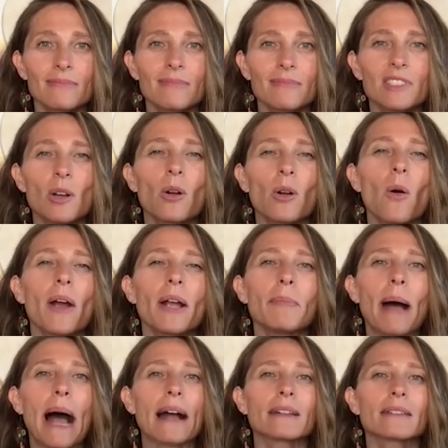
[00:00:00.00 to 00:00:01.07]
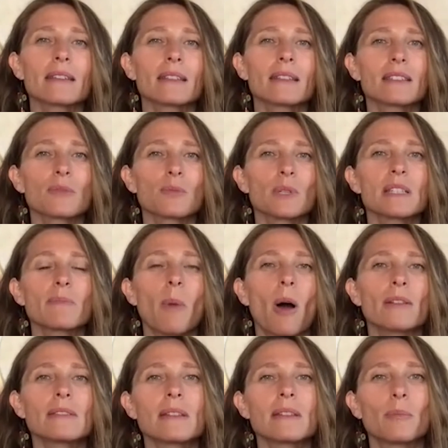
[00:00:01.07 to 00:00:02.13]
So going back to this
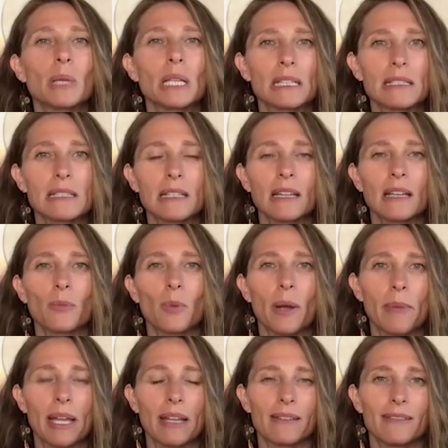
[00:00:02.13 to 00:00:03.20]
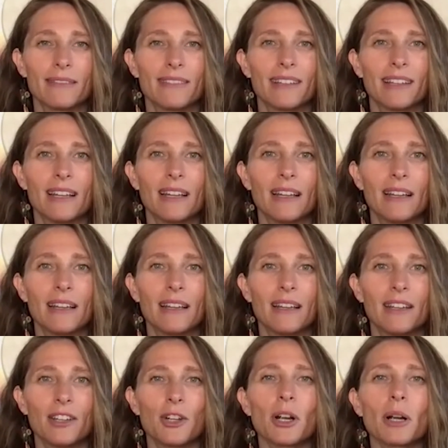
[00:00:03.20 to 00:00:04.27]
responsibility, women,
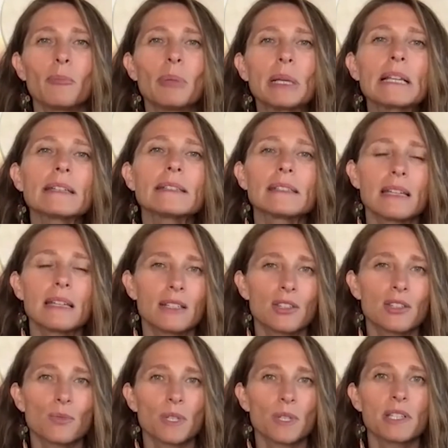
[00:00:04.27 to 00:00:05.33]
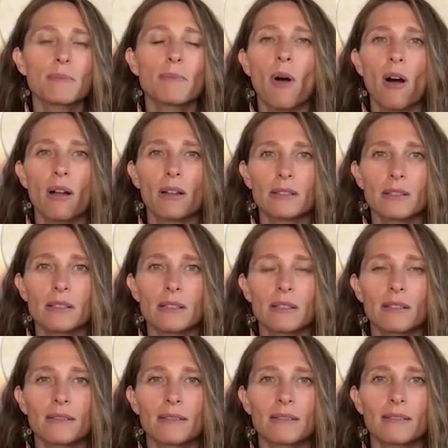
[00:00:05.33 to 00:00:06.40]
your ability to respond,
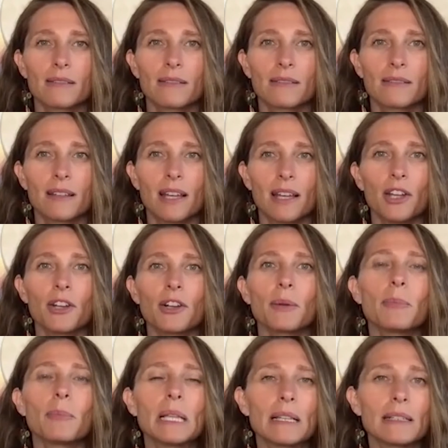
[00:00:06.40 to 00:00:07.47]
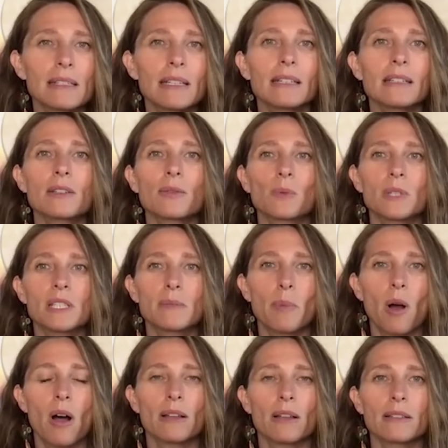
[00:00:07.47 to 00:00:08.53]
your ability to
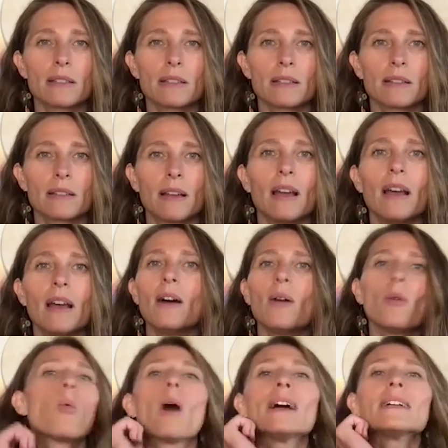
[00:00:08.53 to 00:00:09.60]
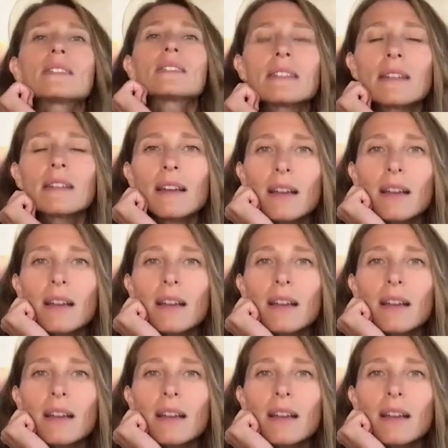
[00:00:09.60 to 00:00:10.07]
respond. What